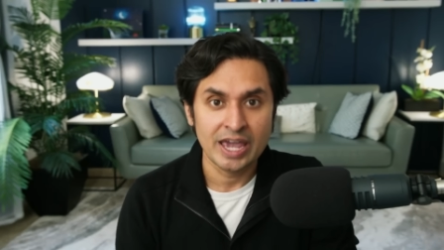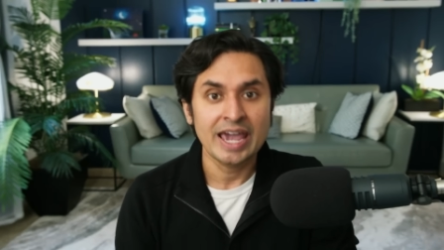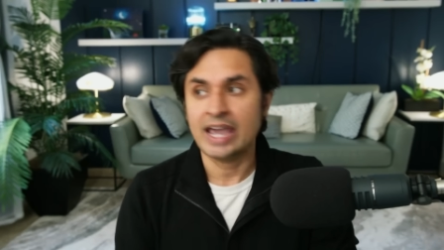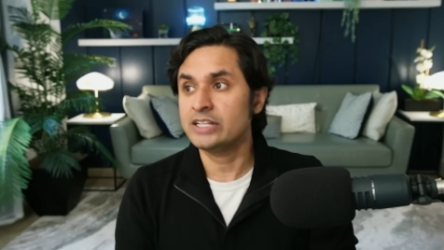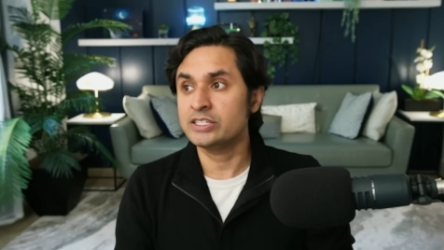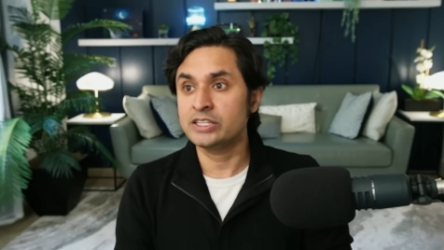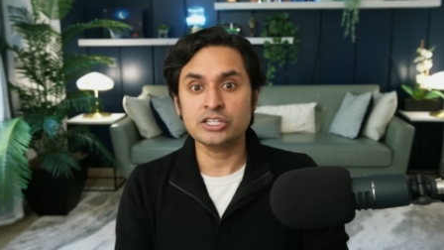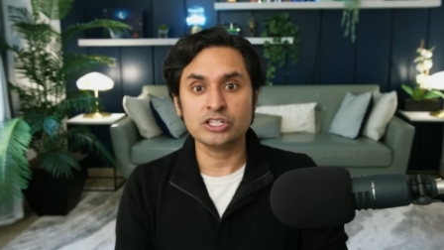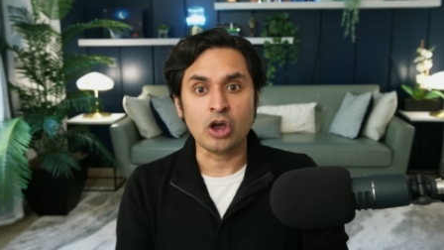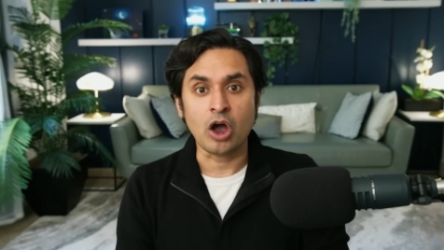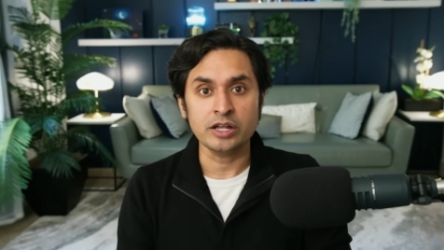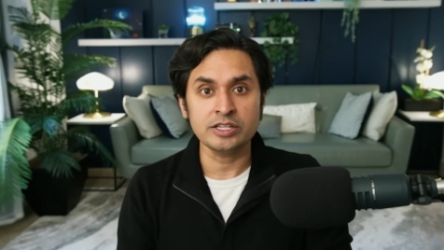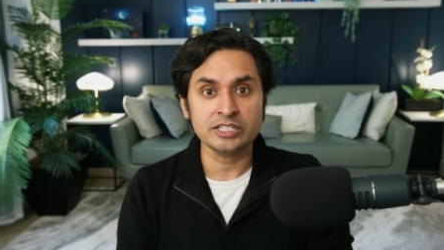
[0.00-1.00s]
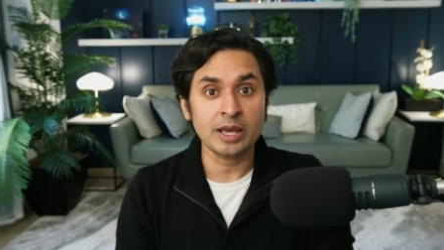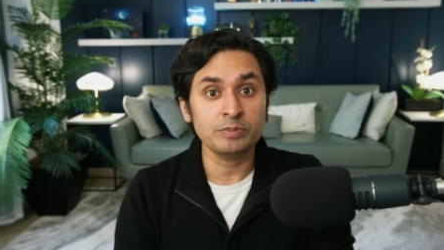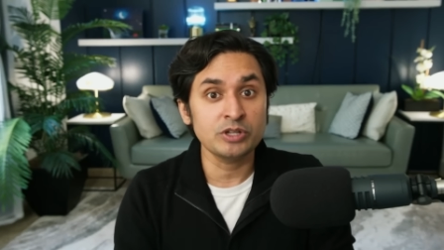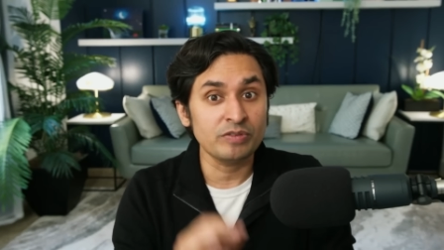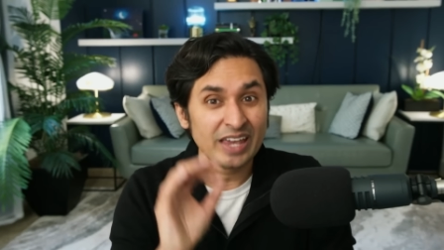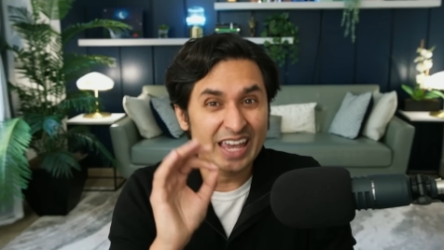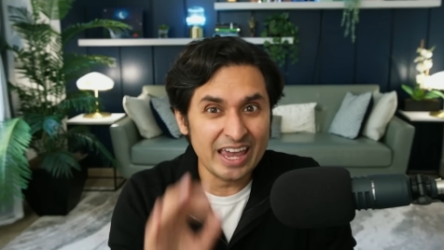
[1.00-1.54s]
It's this concept
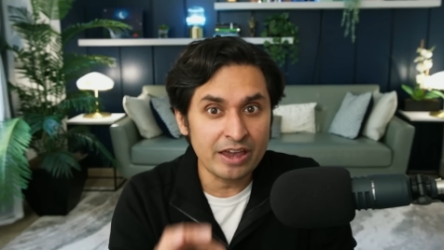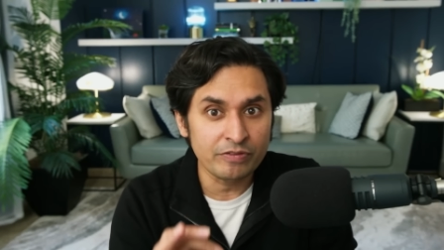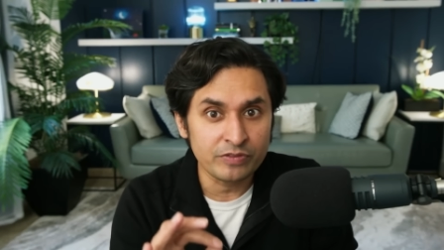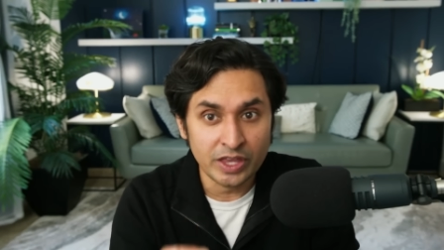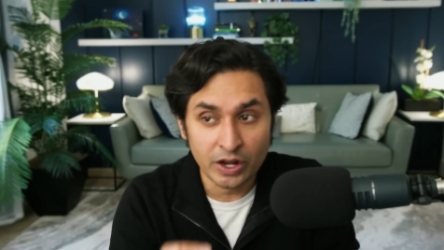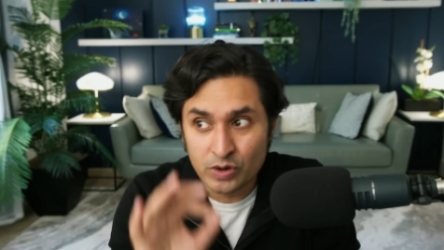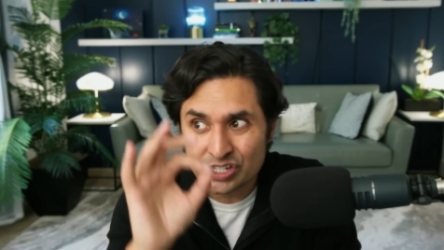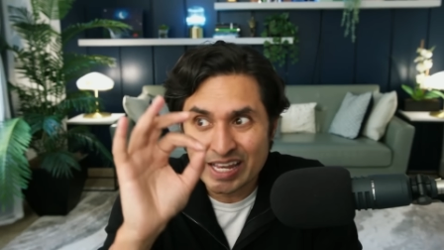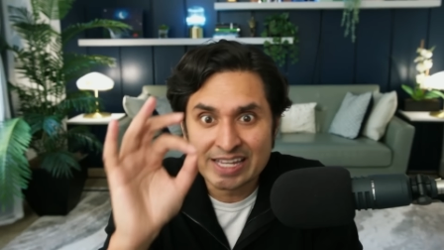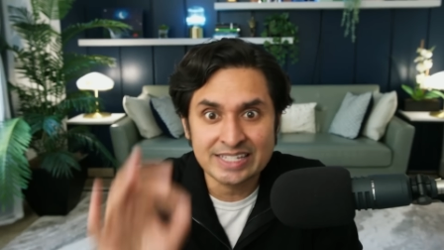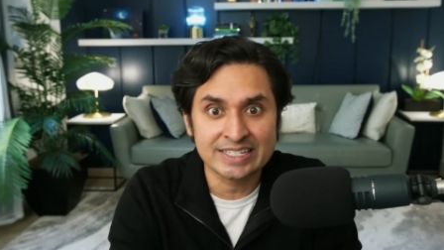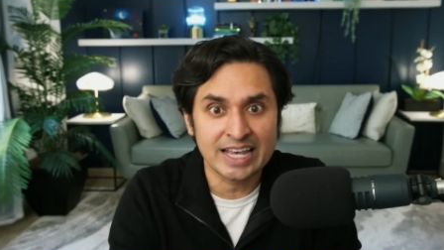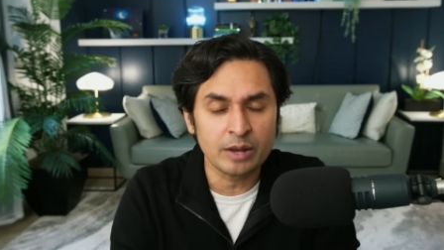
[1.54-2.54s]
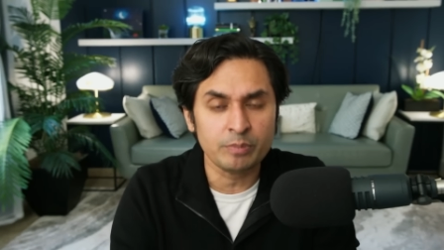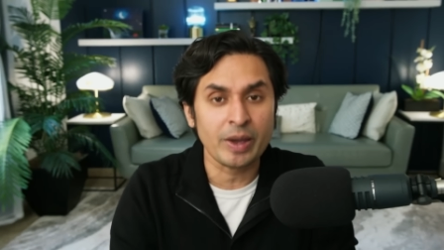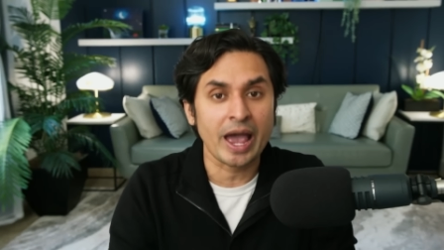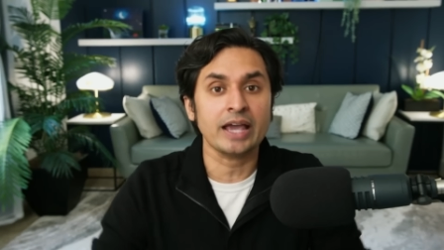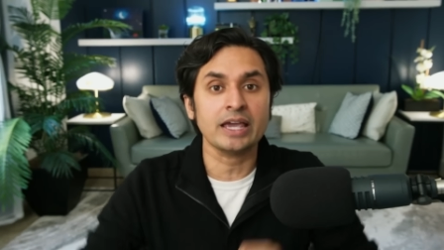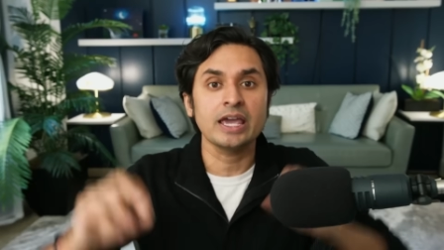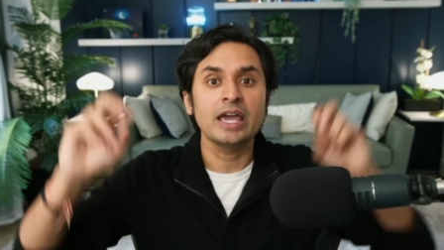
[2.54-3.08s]
of if there is a
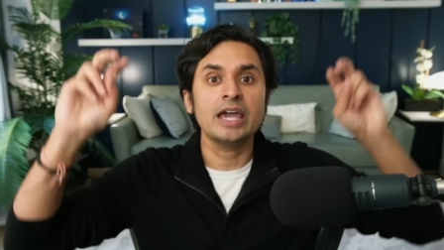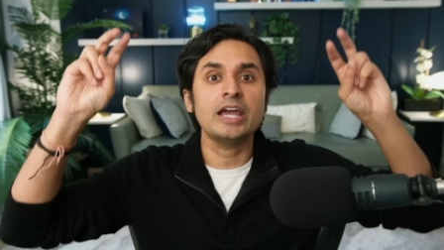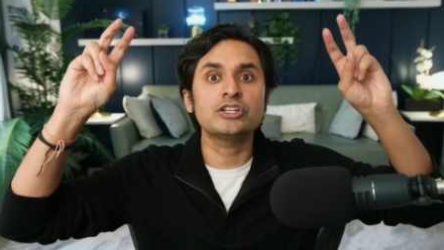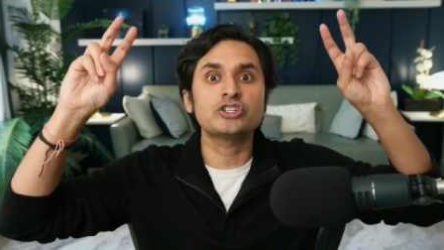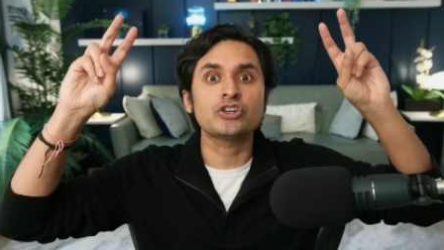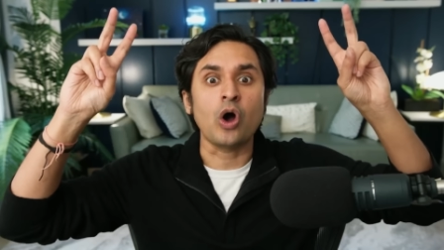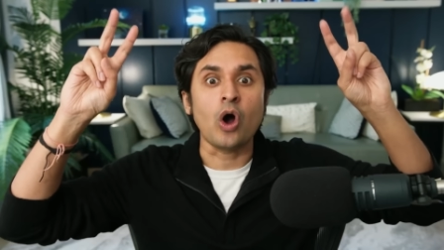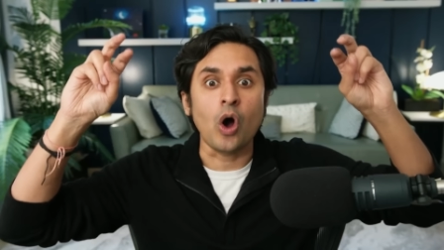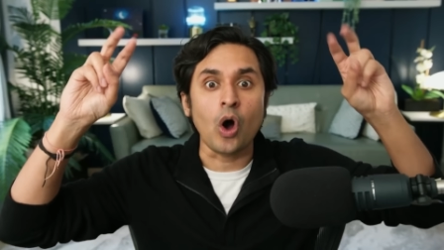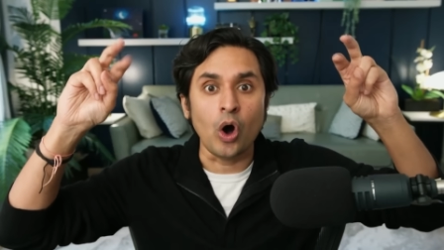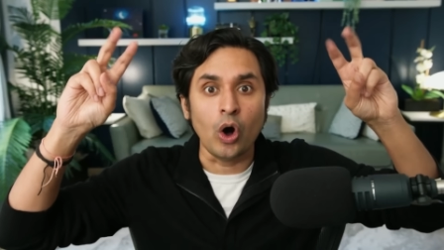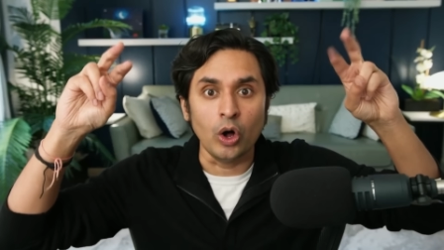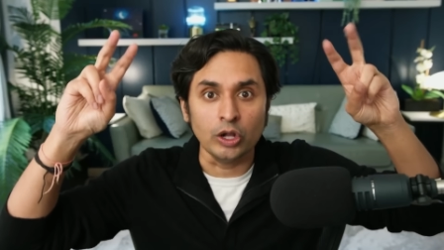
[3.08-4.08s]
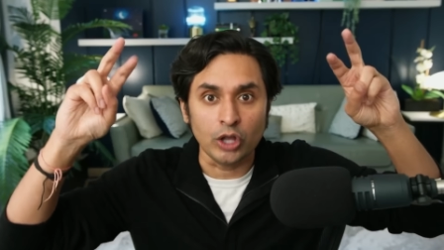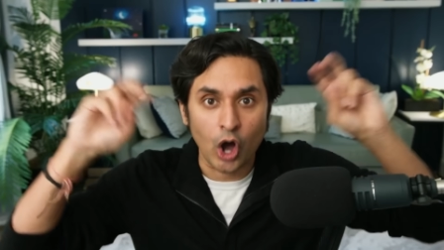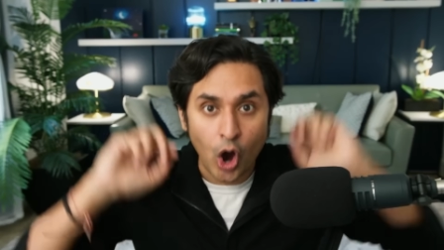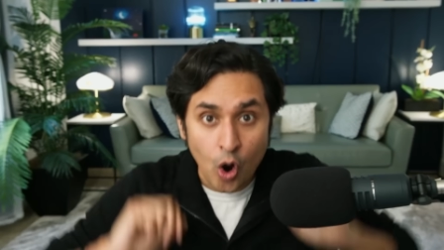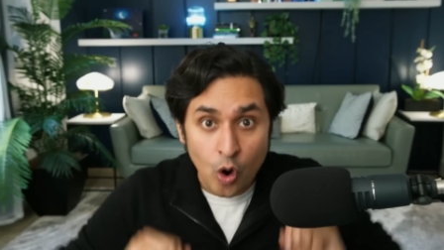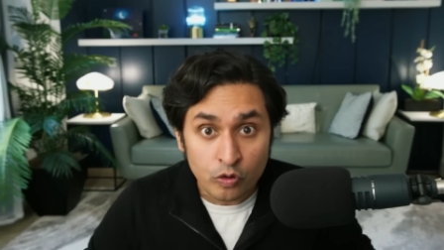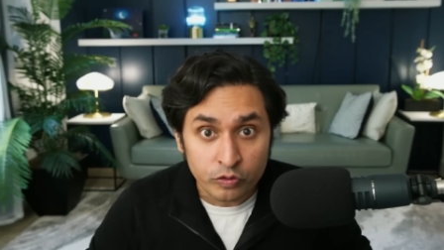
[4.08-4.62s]
setback, it's all
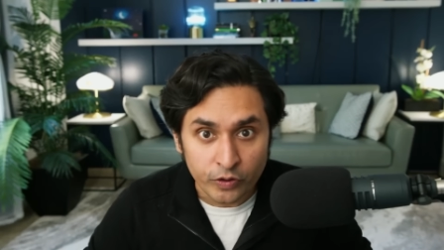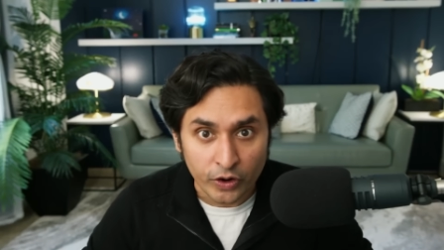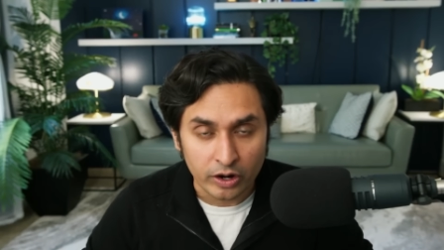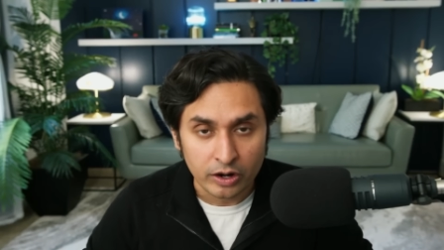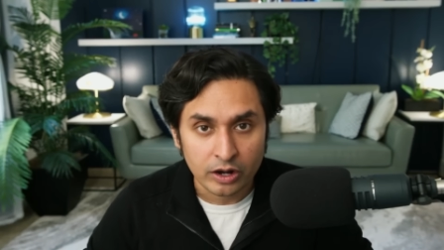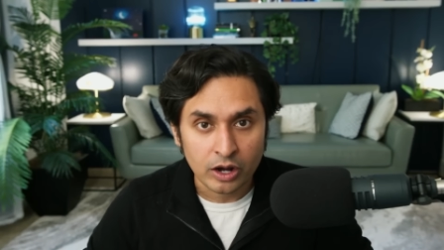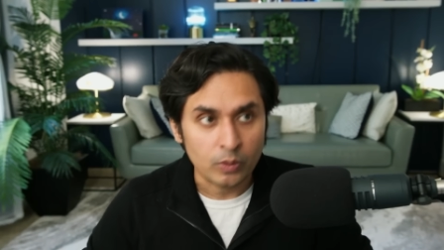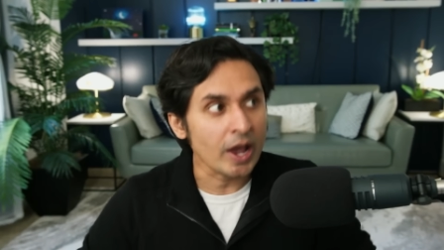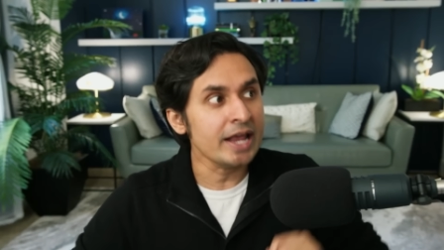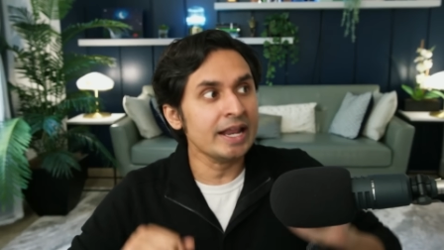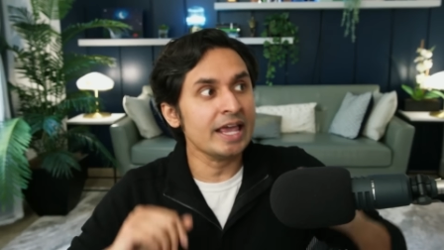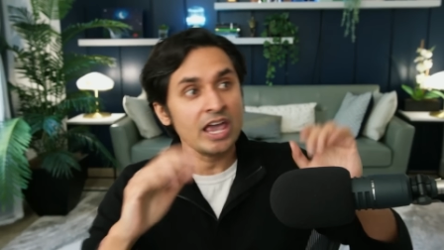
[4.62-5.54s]
over, right?